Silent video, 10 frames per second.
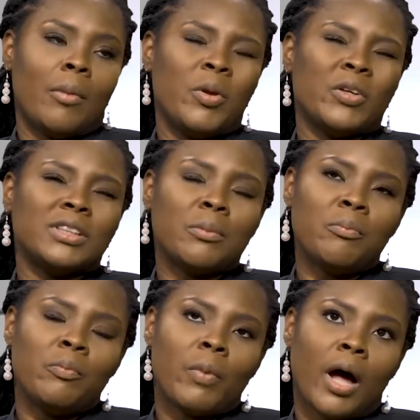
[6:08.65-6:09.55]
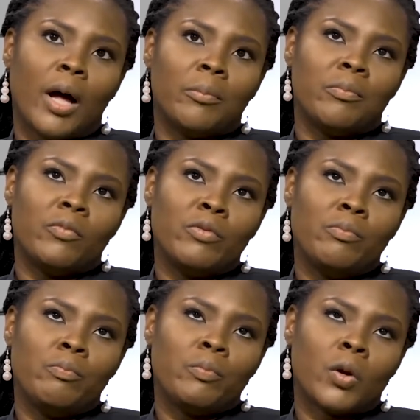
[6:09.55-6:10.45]
Because some
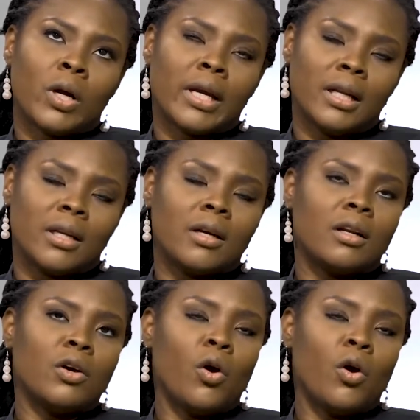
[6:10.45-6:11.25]
clinical